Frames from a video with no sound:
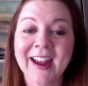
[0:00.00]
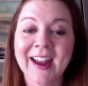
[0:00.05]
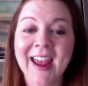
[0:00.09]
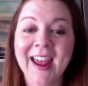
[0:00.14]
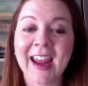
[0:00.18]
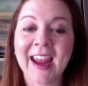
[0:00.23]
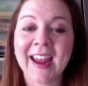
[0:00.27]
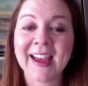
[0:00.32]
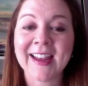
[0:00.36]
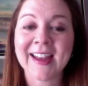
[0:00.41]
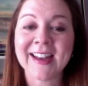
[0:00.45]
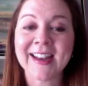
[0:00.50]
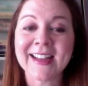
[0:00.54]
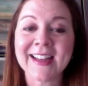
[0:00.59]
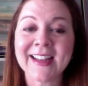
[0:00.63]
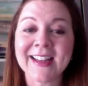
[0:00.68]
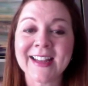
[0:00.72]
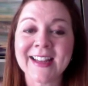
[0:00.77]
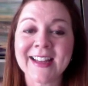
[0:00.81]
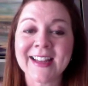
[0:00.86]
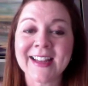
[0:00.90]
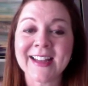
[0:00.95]
and
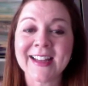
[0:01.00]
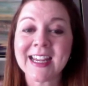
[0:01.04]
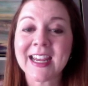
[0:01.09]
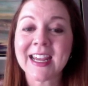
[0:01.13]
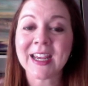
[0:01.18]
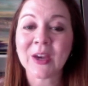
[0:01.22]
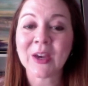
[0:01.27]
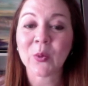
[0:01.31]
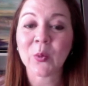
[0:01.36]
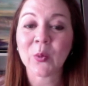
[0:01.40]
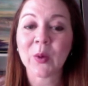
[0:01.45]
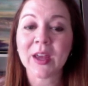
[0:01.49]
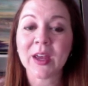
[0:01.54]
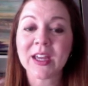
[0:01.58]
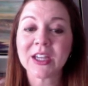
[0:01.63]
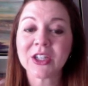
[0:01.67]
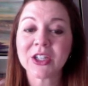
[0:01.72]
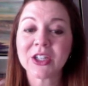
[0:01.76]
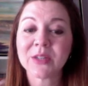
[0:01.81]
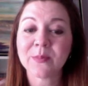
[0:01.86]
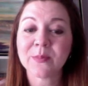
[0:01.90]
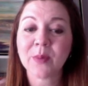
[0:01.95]
see
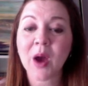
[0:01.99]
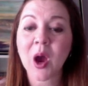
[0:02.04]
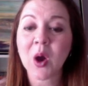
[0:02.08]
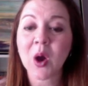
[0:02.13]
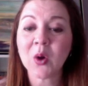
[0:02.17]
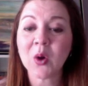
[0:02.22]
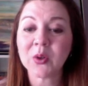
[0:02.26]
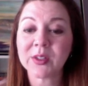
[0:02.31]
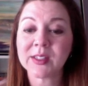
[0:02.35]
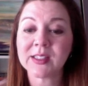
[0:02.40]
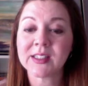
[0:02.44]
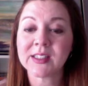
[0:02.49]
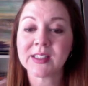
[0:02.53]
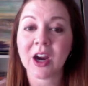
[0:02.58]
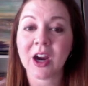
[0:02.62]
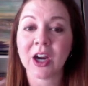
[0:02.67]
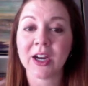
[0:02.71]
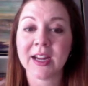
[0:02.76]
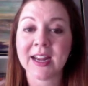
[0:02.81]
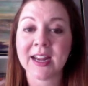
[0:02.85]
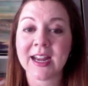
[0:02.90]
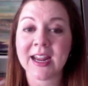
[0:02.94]
which posts
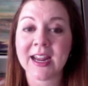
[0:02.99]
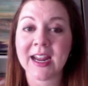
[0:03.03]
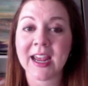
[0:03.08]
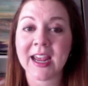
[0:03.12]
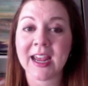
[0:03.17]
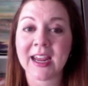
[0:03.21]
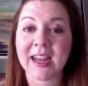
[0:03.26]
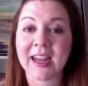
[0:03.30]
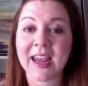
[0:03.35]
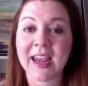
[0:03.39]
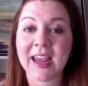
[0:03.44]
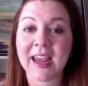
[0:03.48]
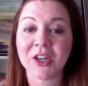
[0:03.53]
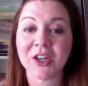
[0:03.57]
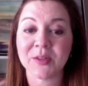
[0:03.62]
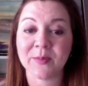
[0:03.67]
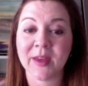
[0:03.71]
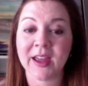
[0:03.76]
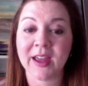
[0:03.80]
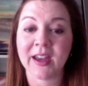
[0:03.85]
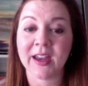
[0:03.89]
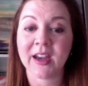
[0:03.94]
are getting
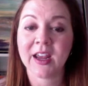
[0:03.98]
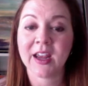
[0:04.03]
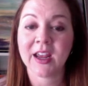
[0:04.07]
engagement.